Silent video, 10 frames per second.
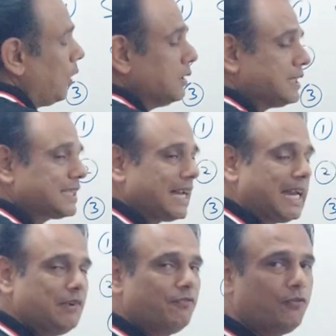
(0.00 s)
on
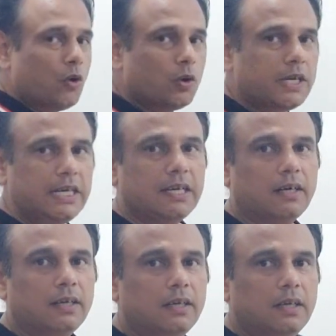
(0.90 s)
sin 4 theta,
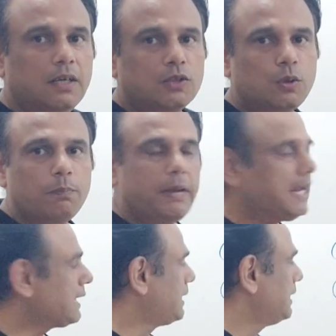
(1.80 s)
so
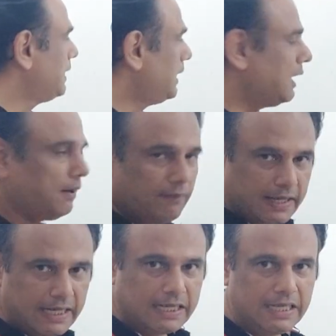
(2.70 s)
make a
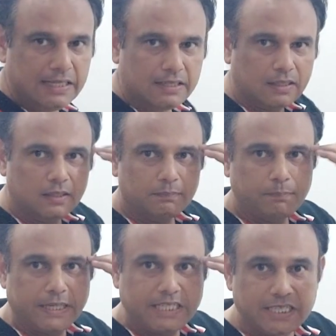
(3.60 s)
very clear
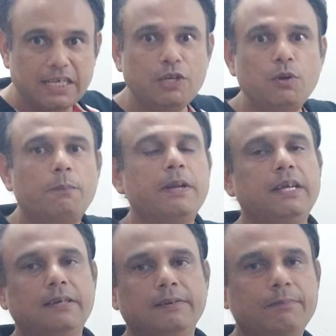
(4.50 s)
picture in your
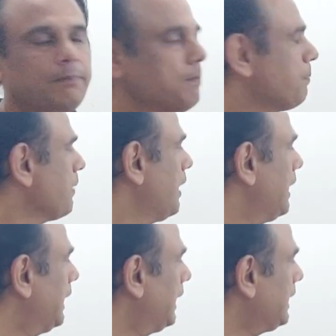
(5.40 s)
brain.
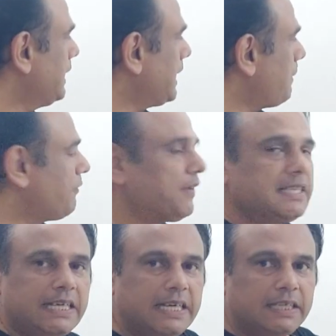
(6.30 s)
Here I am
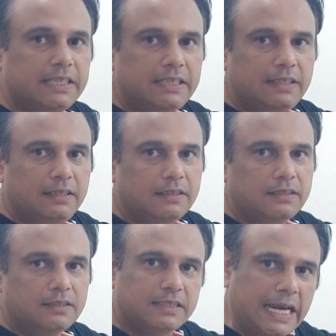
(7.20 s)
differentiating
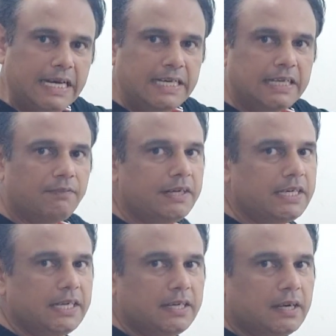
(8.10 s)
sin theta with
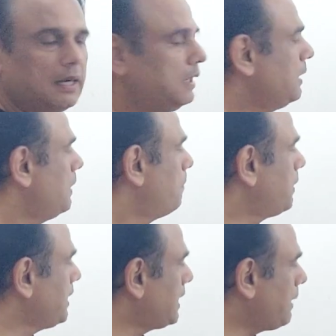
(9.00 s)
theta, but
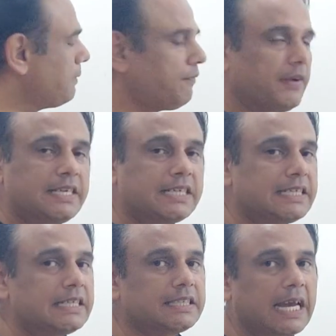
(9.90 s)
here I am
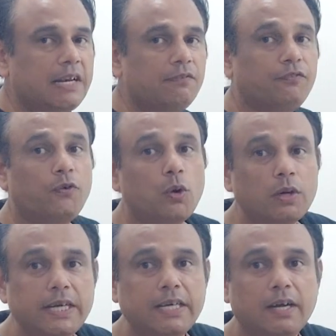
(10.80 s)
differentiating sin 4
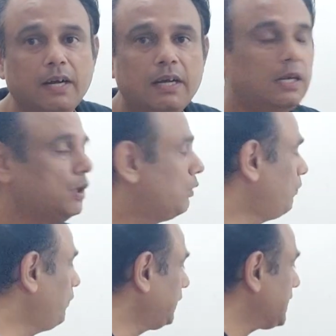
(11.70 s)
theta
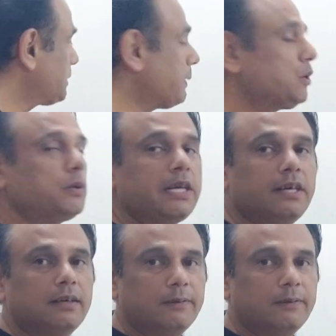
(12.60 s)
with respect to theta.